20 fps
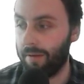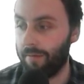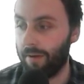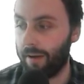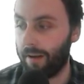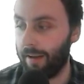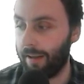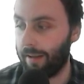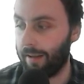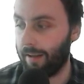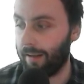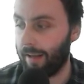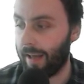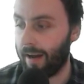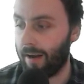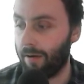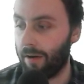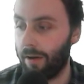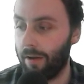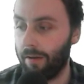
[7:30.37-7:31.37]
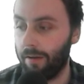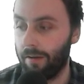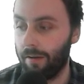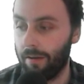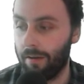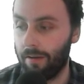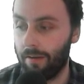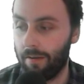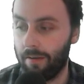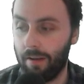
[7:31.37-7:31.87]
by clicking the arrow,
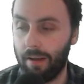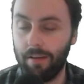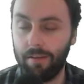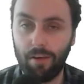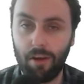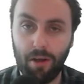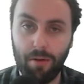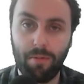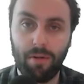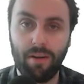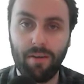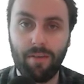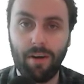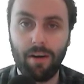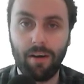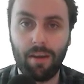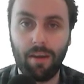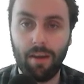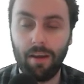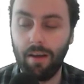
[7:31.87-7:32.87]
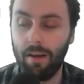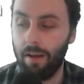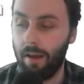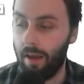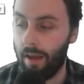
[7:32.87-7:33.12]
it's opened the market.